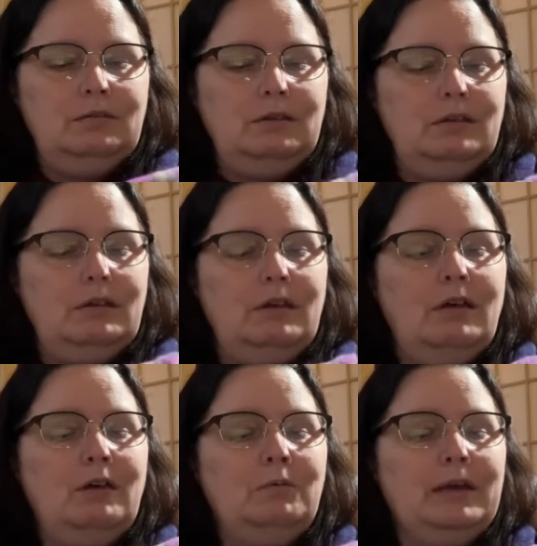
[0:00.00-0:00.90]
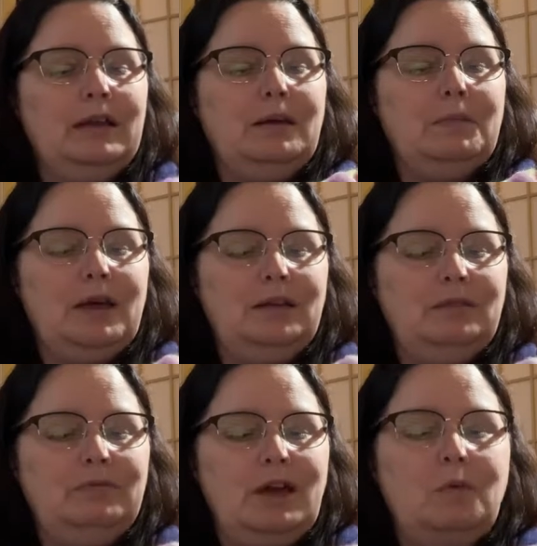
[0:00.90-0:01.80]
Well, oh, already I'm kind
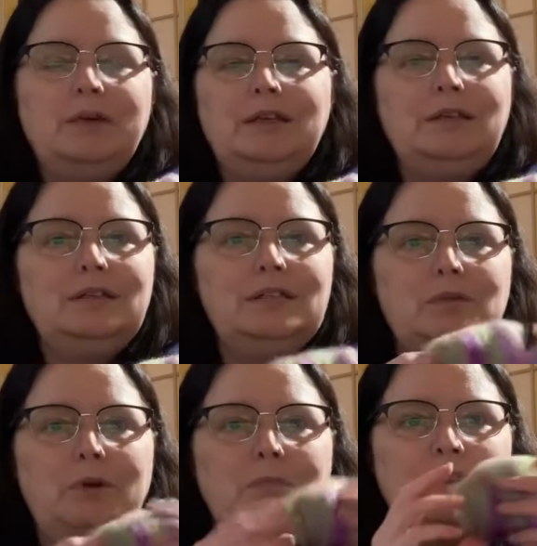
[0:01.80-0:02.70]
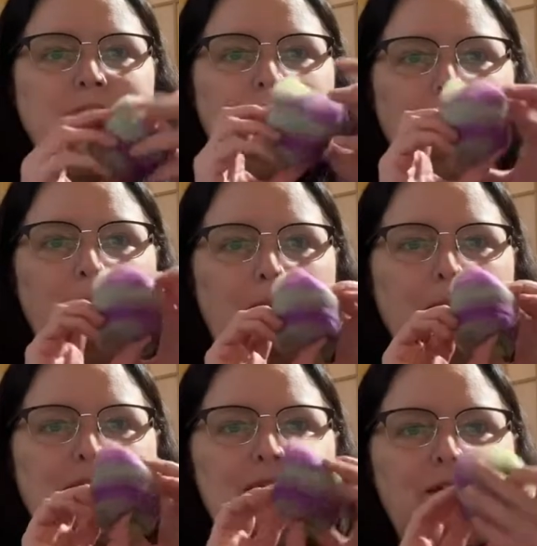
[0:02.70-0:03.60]
of not wanting to disrupt the little
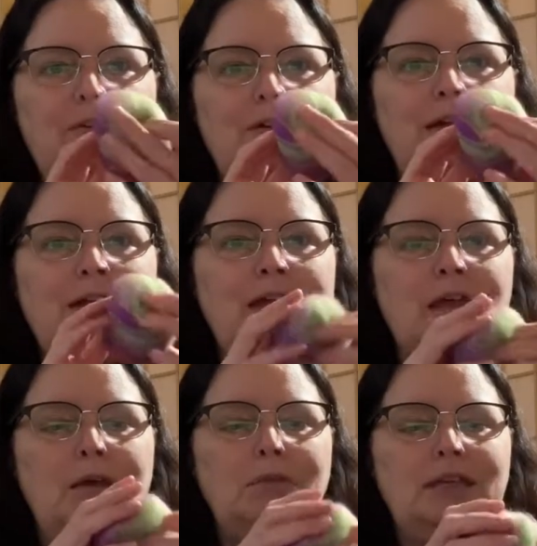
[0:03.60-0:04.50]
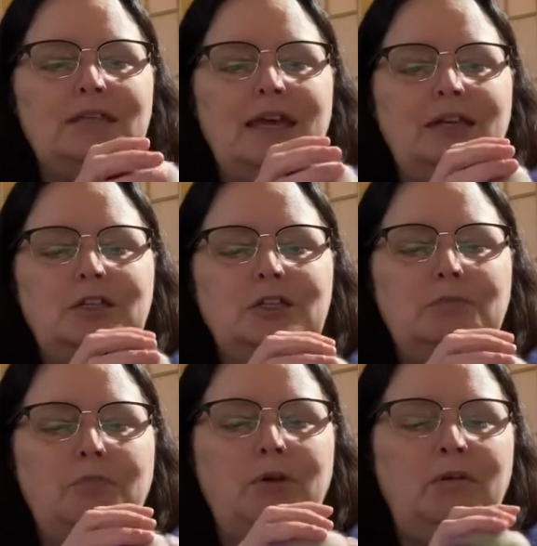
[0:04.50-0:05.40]
bumps here because I can
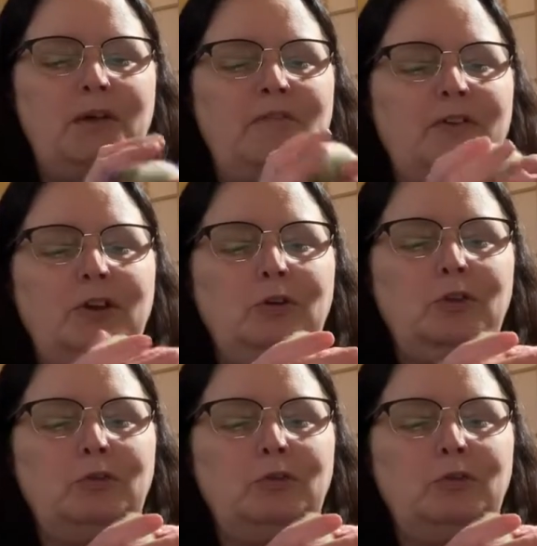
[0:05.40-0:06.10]
just poke my finger